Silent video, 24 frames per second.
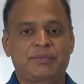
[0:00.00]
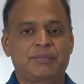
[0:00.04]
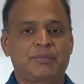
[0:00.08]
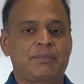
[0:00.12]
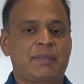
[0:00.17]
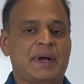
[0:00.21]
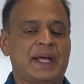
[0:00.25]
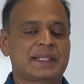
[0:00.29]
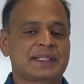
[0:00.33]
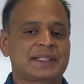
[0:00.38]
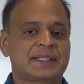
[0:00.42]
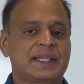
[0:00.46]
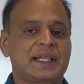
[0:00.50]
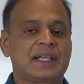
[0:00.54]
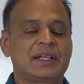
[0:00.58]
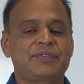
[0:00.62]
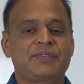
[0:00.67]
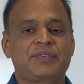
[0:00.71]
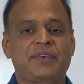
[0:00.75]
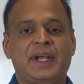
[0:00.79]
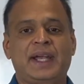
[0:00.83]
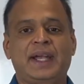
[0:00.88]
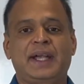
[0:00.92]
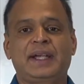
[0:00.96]

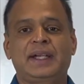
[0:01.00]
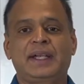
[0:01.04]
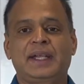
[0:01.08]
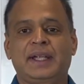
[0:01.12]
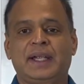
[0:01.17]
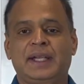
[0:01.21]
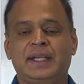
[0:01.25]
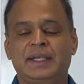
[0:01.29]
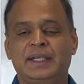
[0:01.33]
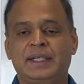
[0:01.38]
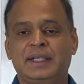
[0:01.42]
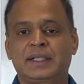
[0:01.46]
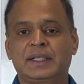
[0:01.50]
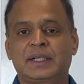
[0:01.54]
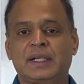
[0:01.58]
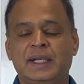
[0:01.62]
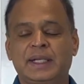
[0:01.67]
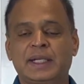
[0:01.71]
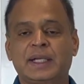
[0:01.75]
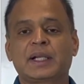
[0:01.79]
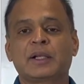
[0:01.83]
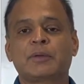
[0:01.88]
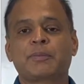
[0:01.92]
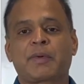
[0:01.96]
myself, and in
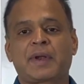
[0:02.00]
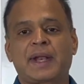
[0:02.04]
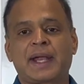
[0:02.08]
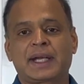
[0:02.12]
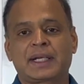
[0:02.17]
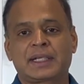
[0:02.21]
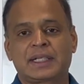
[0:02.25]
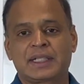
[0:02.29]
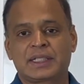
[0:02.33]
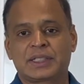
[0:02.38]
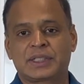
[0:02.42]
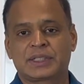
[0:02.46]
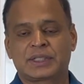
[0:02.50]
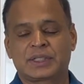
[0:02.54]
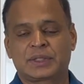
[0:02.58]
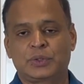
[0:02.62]
clinical practice